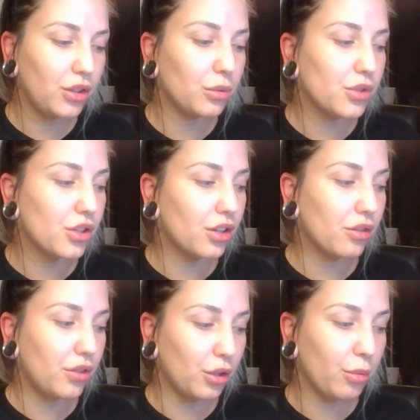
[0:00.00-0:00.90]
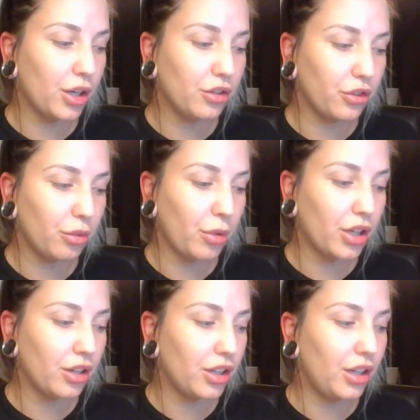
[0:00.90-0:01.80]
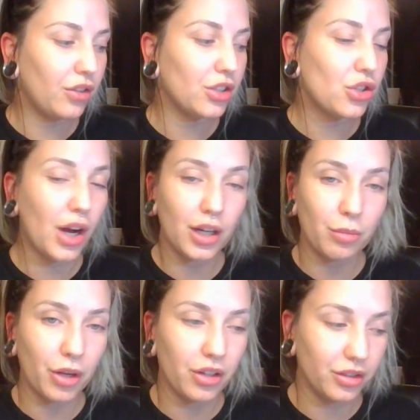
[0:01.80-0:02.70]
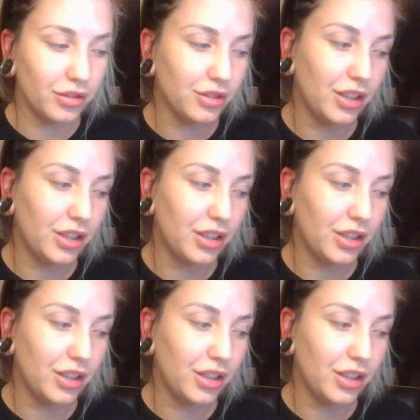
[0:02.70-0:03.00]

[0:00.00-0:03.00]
you will start to feel better, look better, and even attract better.